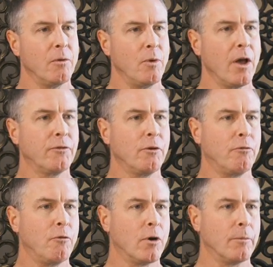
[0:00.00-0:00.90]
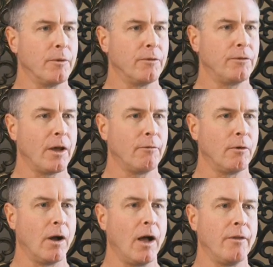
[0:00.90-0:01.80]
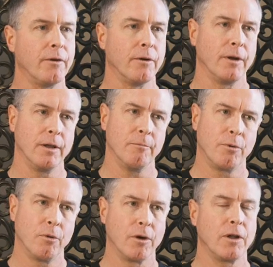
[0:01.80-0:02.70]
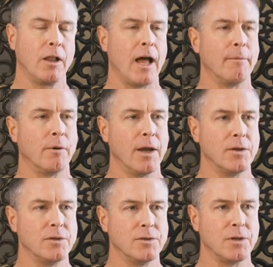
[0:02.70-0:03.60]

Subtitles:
We also formed several other important collaborations,